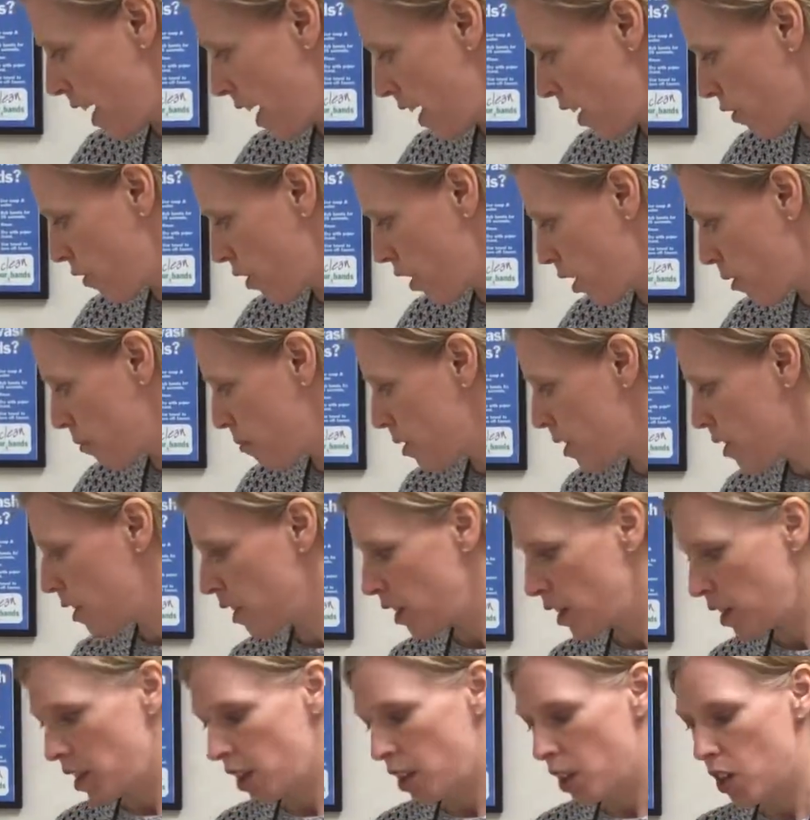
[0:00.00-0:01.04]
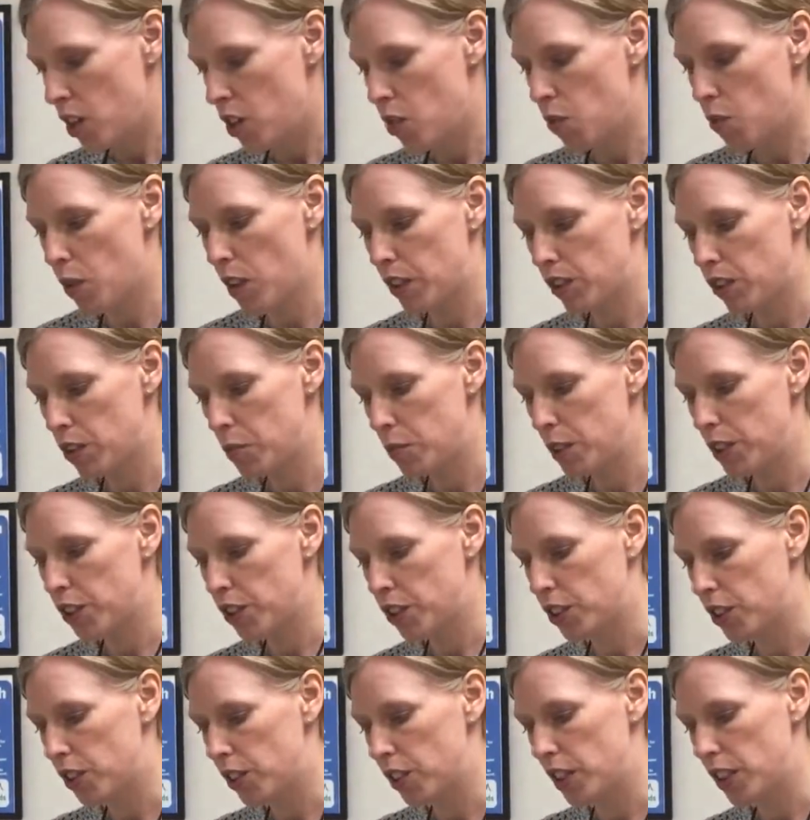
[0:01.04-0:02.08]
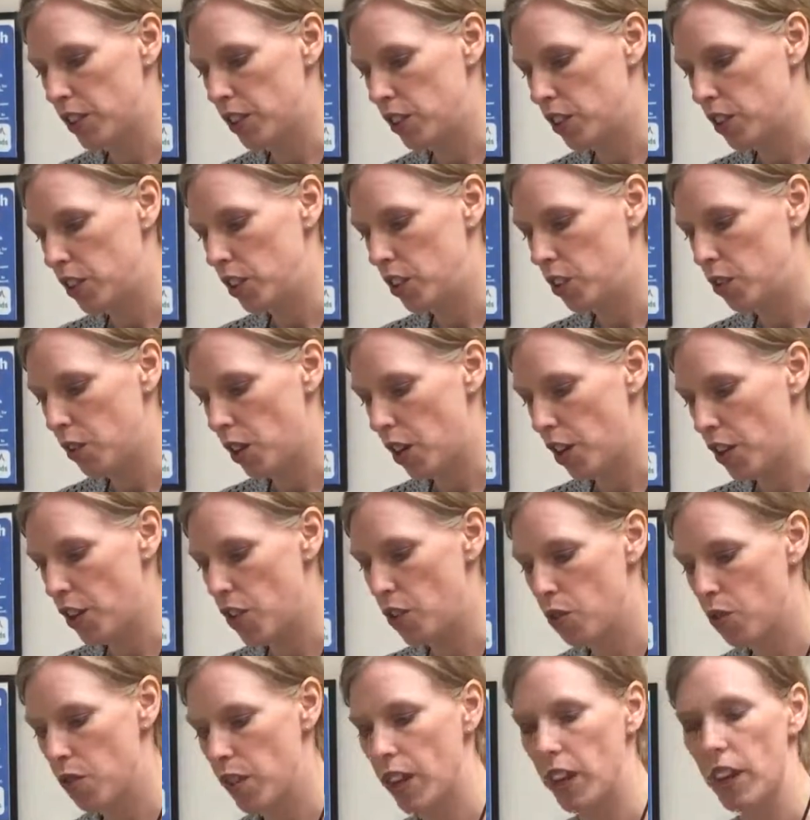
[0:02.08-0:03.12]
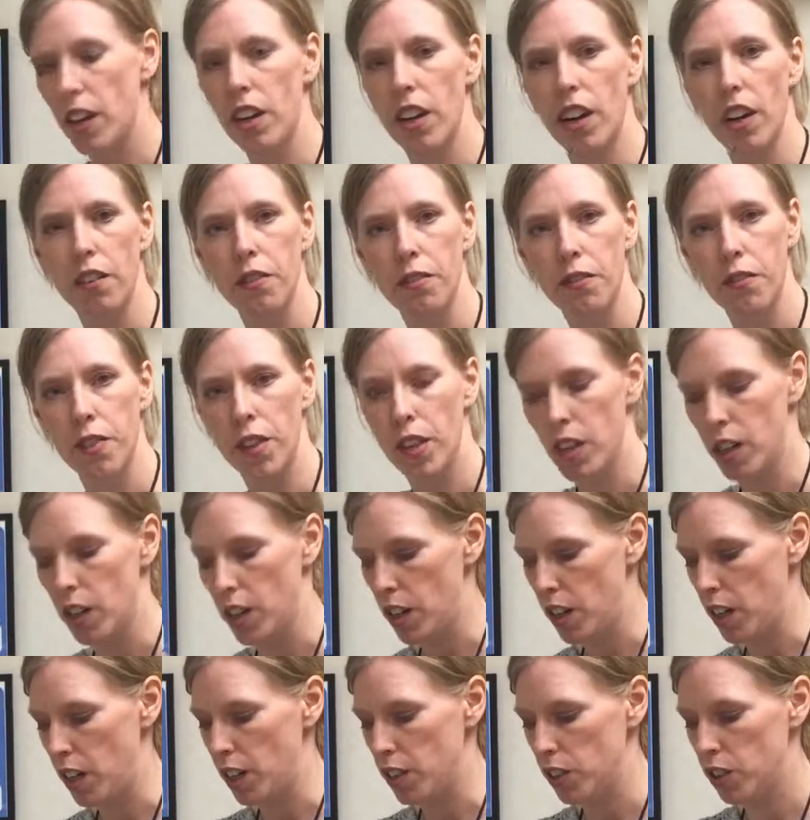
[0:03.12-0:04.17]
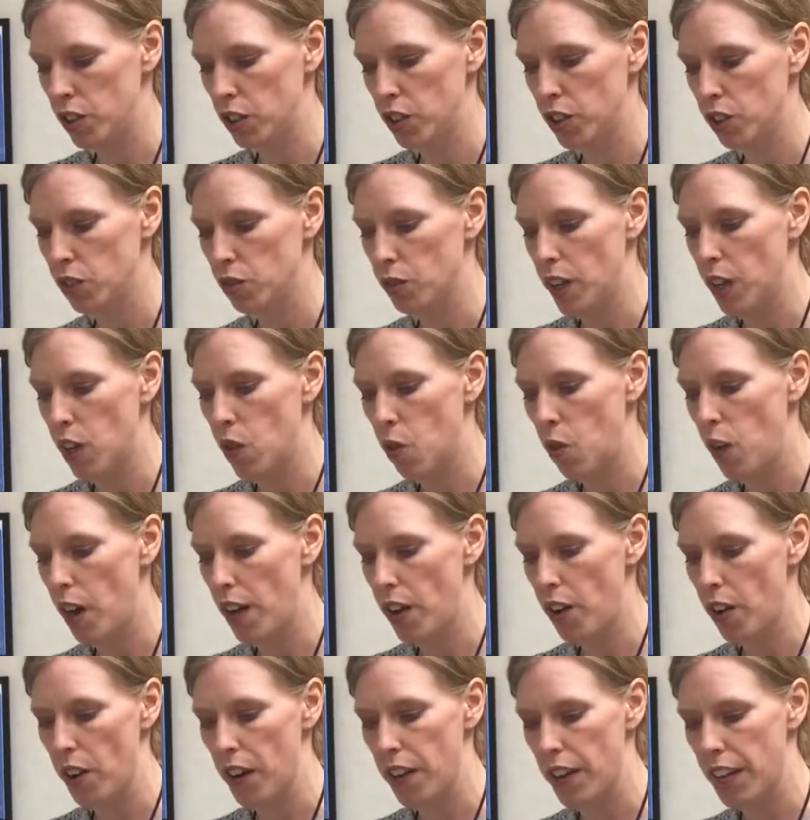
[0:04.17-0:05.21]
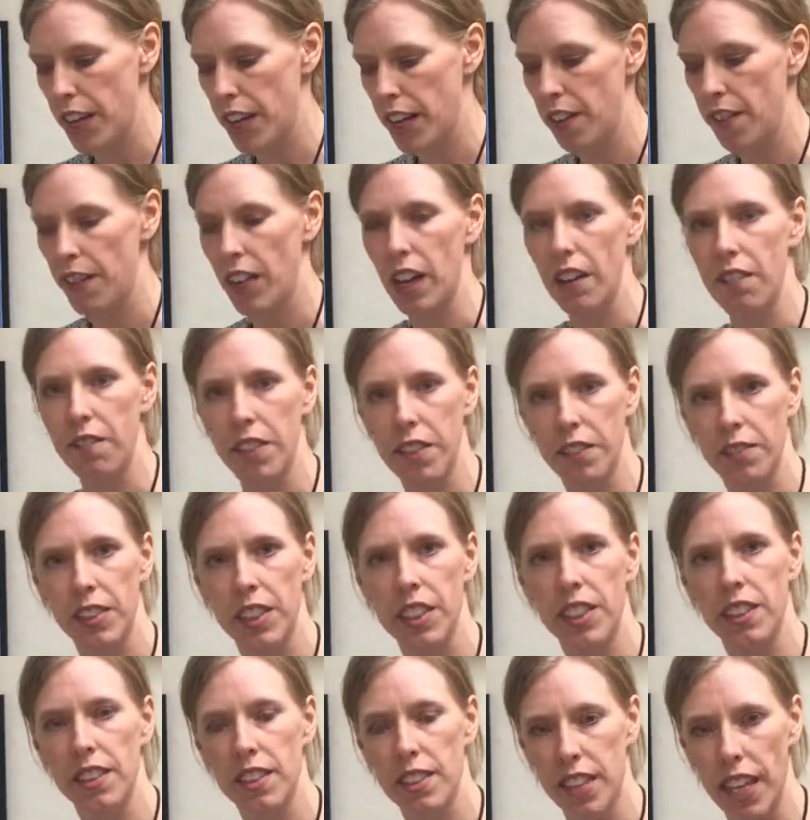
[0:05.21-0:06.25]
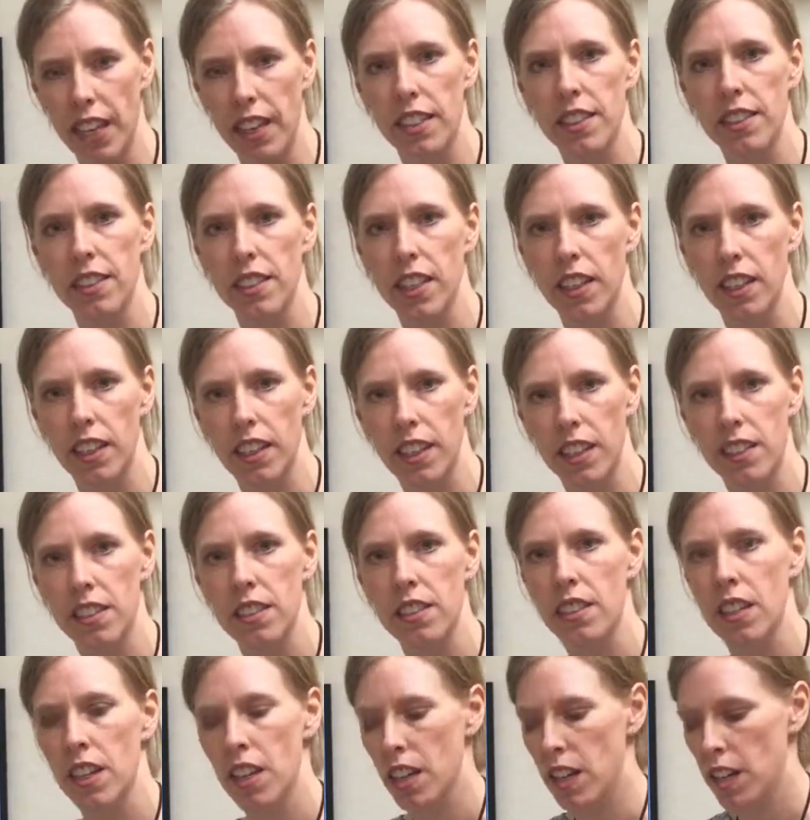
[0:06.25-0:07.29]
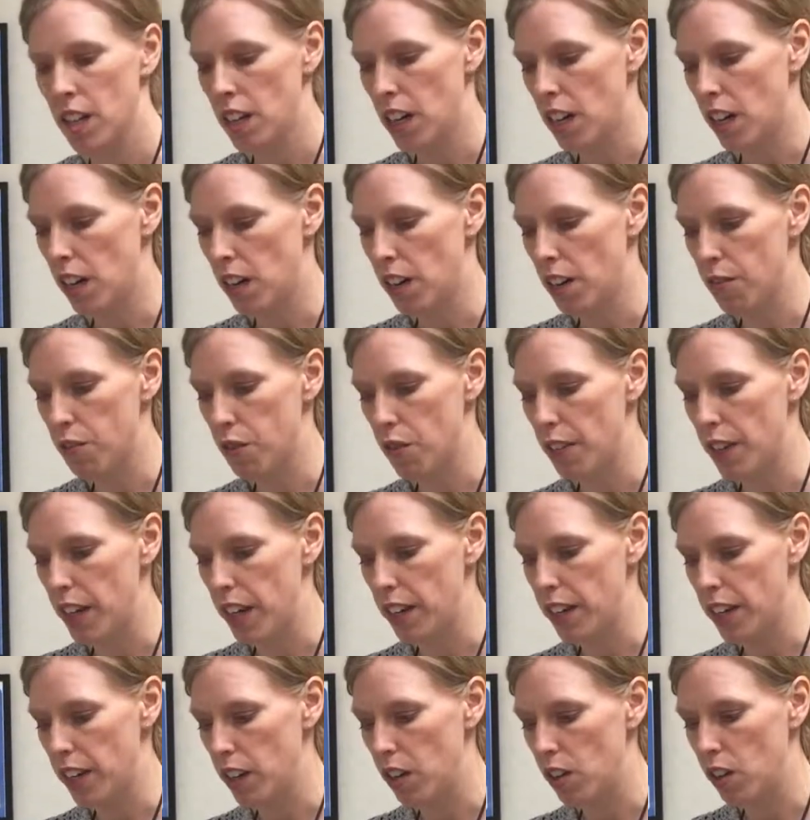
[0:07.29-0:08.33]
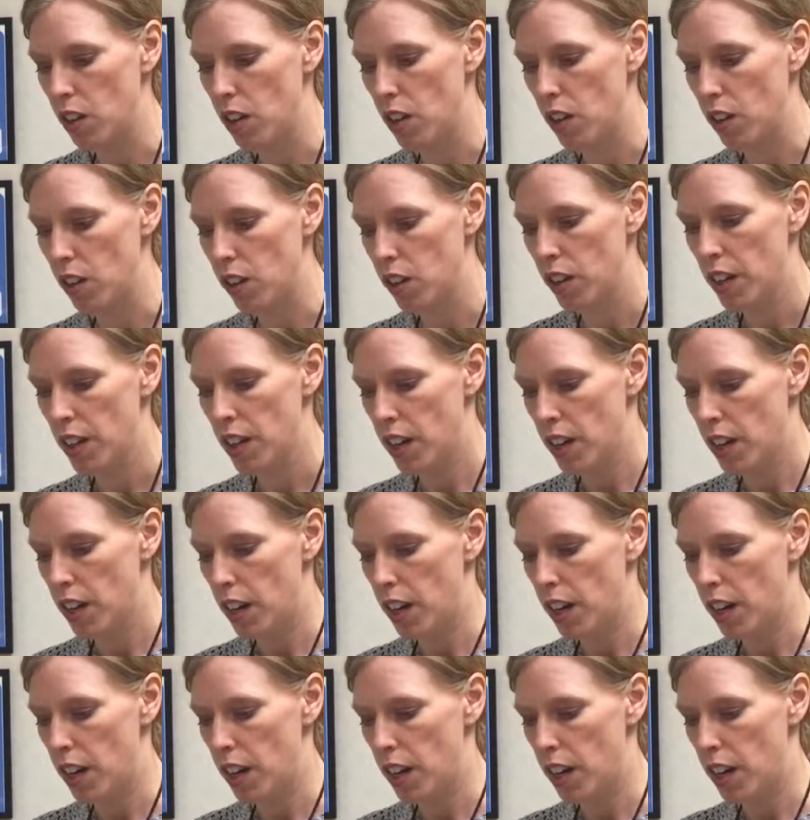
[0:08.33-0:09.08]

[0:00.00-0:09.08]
hand rubs, you want to be sure that you are using enough to require, again, that 15 seconds at least for that alcohol